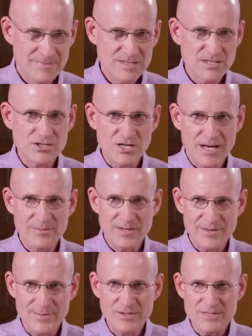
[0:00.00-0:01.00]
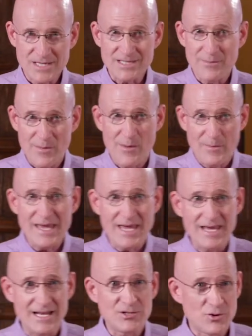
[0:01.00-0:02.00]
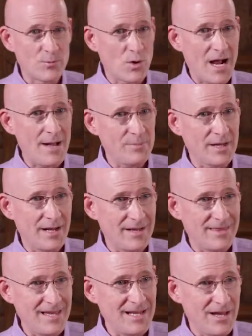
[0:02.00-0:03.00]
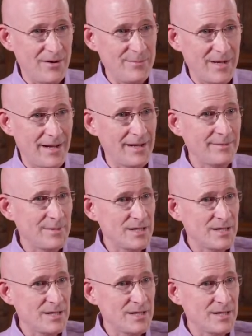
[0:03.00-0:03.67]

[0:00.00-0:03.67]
It's the job of the immune system. I'm making it into a more complicated thing now, am I?